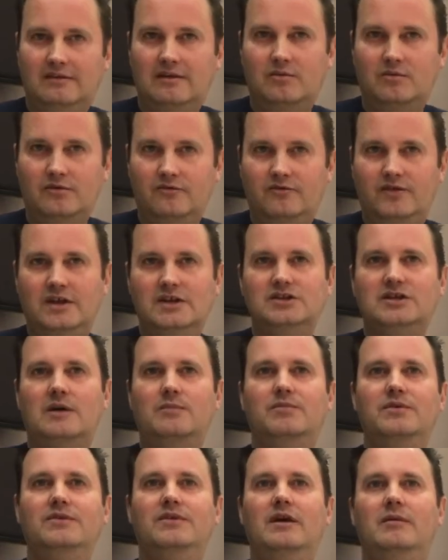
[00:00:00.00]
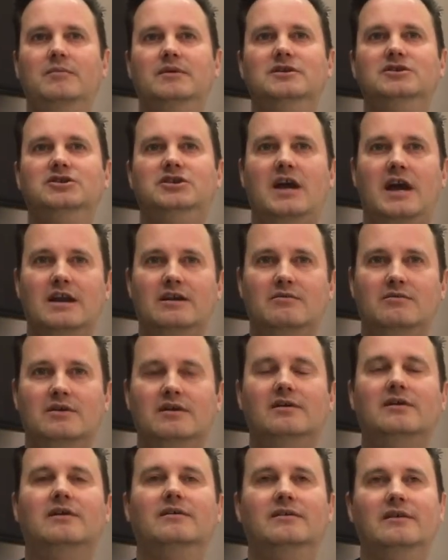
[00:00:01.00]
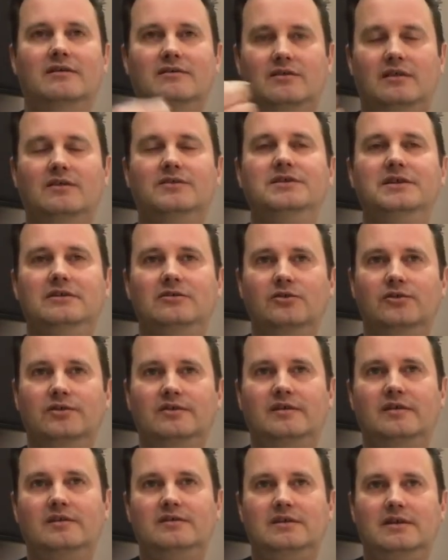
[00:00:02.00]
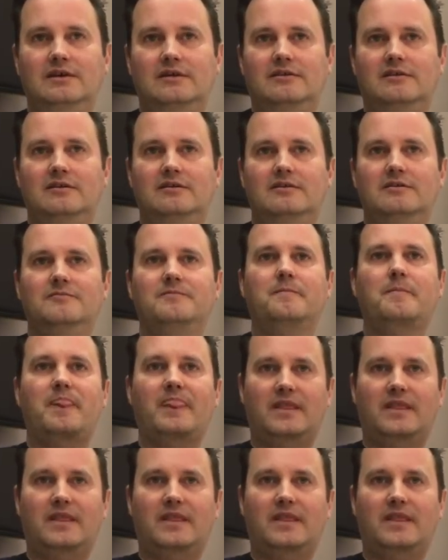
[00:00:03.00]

that we'll finish up with them in January because that's they'll need those things to get their